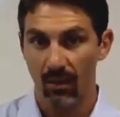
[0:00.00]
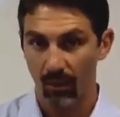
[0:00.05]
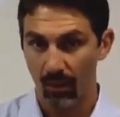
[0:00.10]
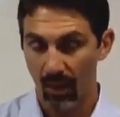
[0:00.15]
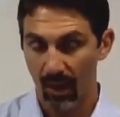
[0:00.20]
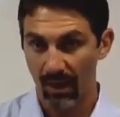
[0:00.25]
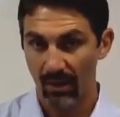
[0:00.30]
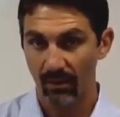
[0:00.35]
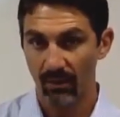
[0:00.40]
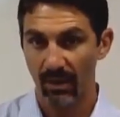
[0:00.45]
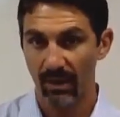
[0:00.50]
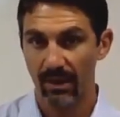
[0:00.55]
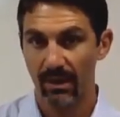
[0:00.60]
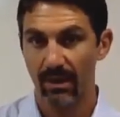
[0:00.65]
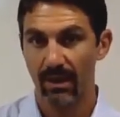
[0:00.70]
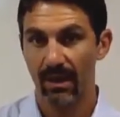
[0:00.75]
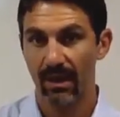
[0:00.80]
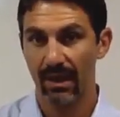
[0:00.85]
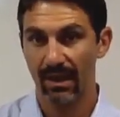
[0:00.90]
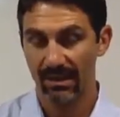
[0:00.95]
One
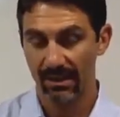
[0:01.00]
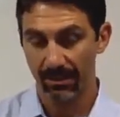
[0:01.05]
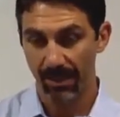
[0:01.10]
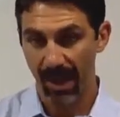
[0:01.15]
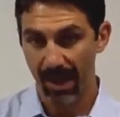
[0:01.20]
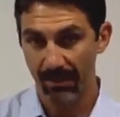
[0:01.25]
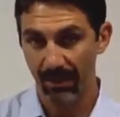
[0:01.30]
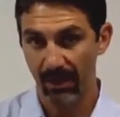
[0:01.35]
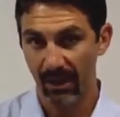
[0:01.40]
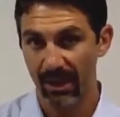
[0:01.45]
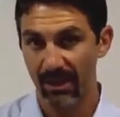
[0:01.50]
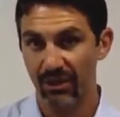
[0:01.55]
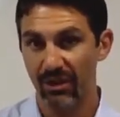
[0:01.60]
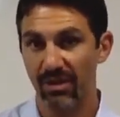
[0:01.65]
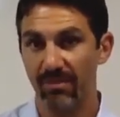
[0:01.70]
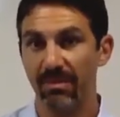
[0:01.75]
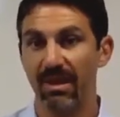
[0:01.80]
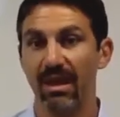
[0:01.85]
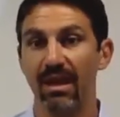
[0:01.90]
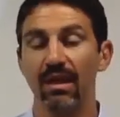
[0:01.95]
when it's a
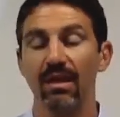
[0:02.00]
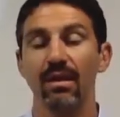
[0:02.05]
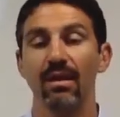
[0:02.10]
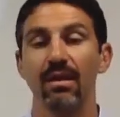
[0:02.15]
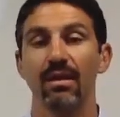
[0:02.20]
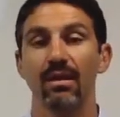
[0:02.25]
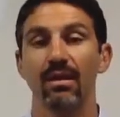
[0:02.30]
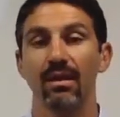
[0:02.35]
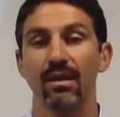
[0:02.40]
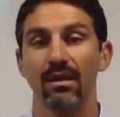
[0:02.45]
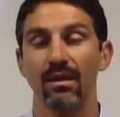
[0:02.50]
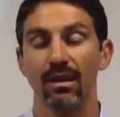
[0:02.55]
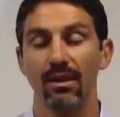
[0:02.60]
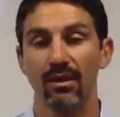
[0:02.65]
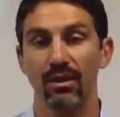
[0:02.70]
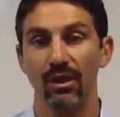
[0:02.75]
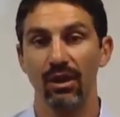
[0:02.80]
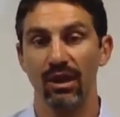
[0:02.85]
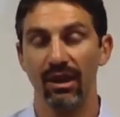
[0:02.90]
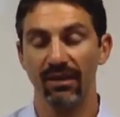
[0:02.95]
population mean that
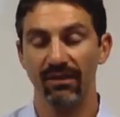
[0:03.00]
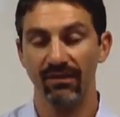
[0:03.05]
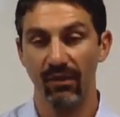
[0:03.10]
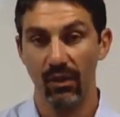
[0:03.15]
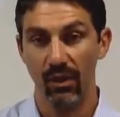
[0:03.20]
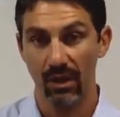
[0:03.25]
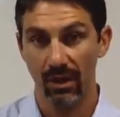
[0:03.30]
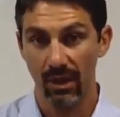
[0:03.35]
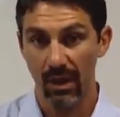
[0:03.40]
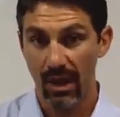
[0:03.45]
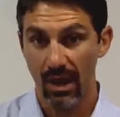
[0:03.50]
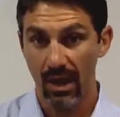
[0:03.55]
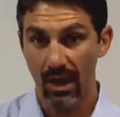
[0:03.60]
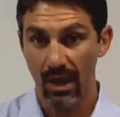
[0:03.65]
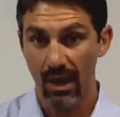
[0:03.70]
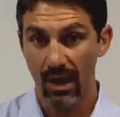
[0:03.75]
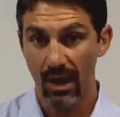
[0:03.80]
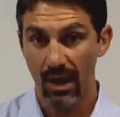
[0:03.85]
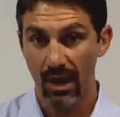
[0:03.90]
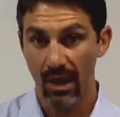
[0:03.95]
you're looking for,
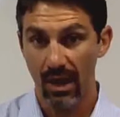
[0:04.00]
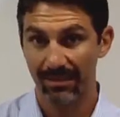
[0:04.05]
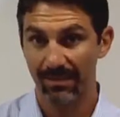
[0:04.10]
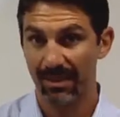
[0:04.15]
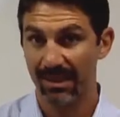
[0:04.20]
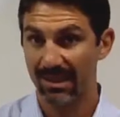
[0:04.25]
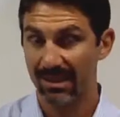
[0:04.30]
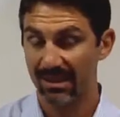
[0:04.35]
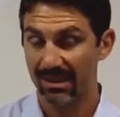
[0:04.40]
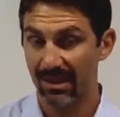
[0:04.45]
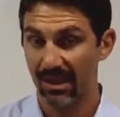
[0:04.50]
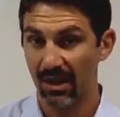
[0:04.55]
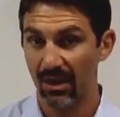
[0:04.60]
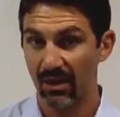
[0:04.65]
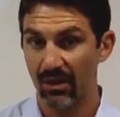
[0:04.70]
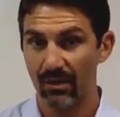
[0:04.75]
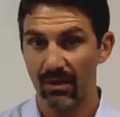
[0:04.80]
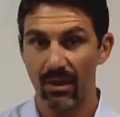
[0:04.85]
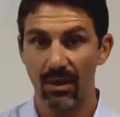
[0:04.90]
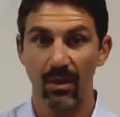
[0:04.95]
and sigma is
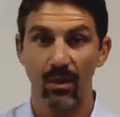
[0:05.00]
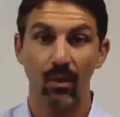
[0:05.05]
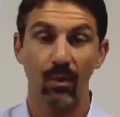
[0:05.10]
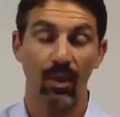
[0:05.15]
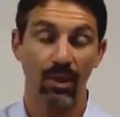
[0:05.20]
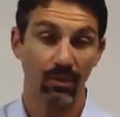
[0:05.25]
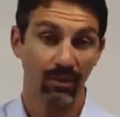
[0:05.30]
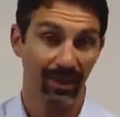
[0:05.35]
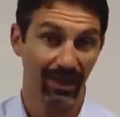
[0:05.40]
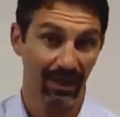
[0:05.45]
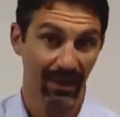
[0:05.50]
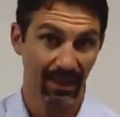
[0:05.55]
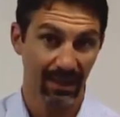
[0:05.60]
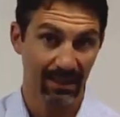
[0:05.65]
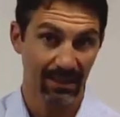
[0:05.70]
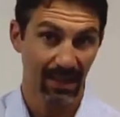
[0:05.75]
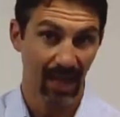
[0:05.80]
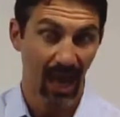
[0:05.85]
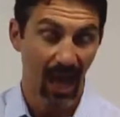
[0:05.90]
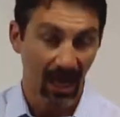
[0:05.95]
known. One when it
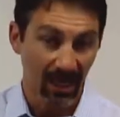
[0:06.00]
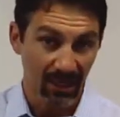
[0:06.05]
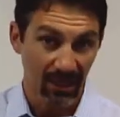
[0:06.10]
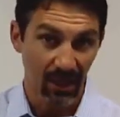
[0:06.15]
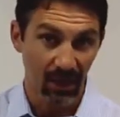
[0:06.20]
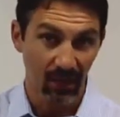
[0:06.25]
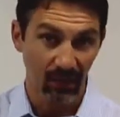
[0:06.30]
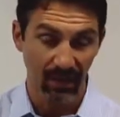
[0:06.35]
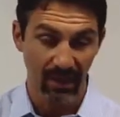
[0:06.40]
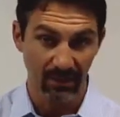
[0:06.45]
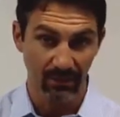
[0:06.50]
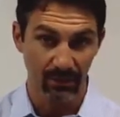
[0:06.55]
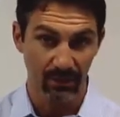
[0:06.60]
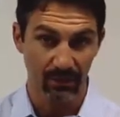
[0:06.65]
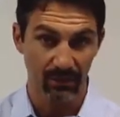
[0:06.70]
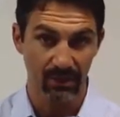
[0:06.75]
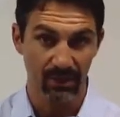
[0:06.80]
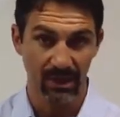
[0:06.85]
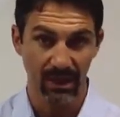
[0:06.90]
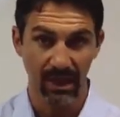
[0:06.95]
is unknown, that's when you
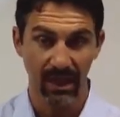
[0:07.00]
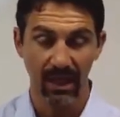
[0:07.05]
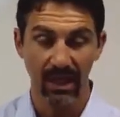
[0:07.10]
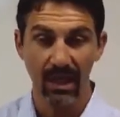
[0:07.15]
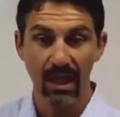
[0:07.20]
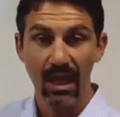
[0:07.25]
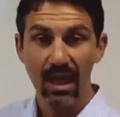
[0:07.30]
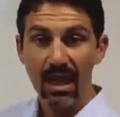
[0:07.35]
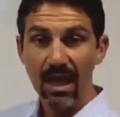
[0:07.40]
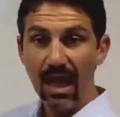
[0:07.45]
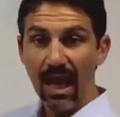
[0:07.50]
use t.